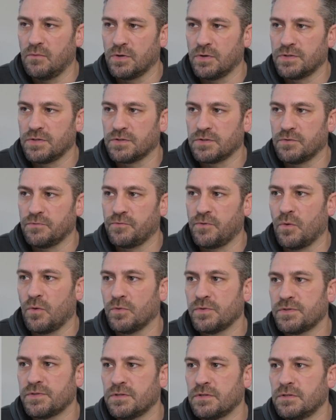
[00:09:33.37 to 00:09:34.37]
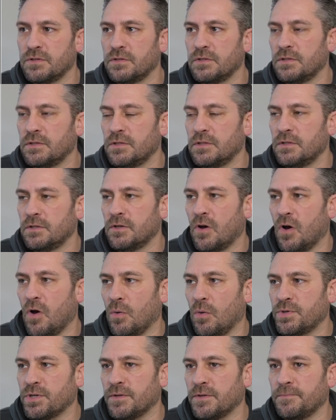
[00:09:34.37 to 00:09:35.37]
which is the false
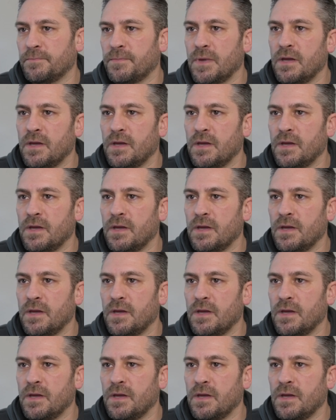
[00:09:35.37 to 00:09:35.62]
option.